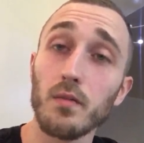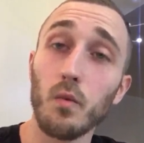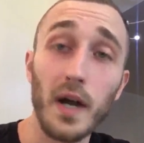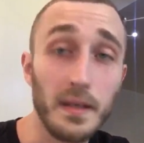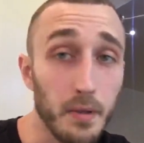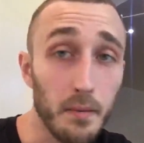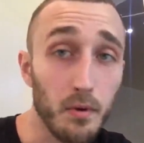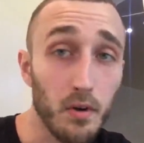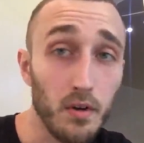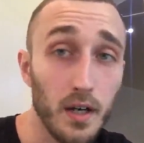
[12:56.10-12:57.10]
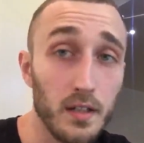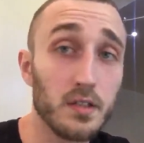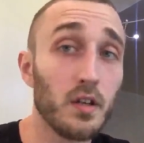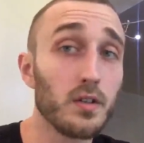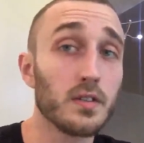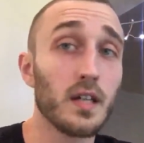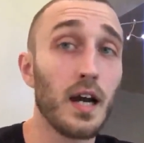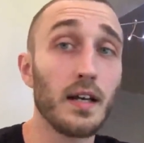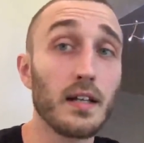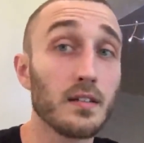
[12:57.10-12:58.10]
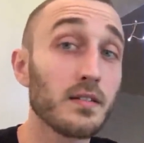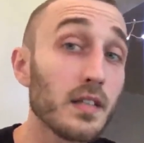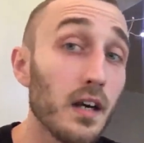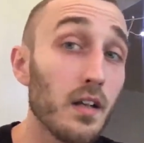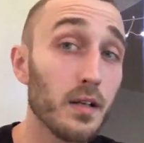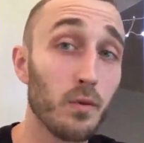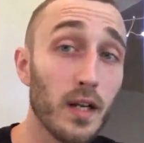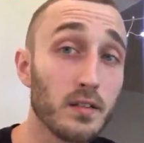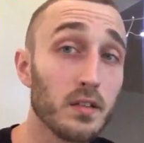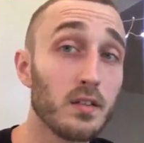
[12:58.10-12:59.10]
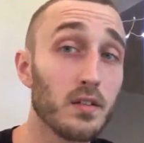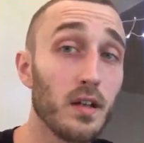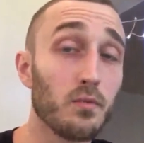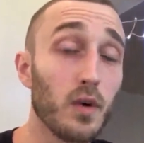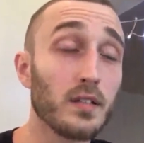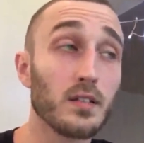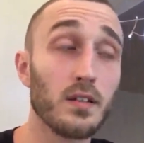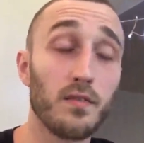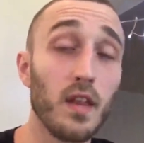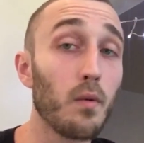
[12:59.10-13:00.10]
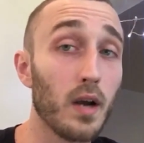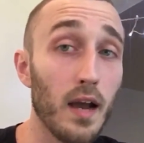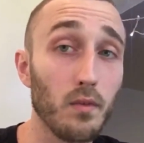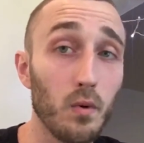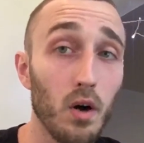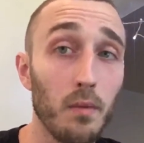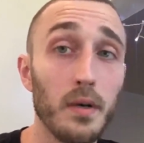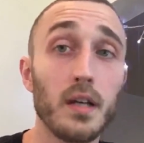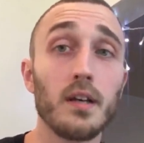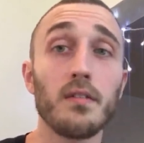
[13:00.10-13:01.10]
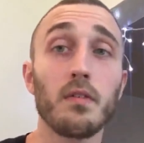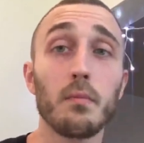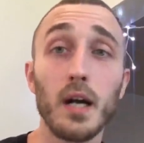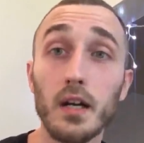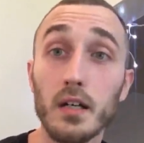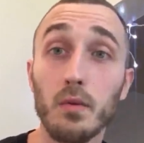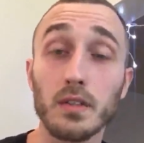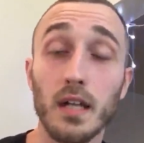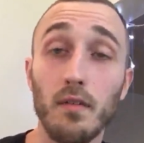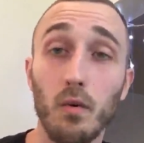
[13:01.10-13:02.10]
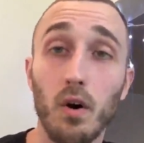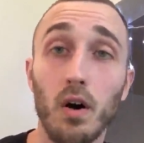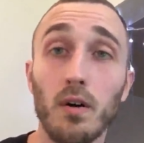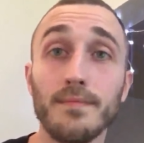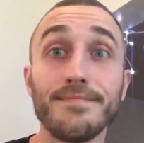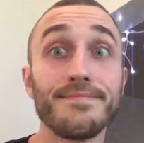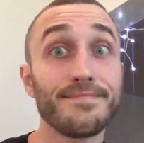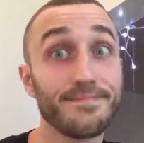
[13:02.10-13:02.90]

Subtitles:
white people, and so it's not necessarily racist if they want to have a wall. But if America wants to have a wall,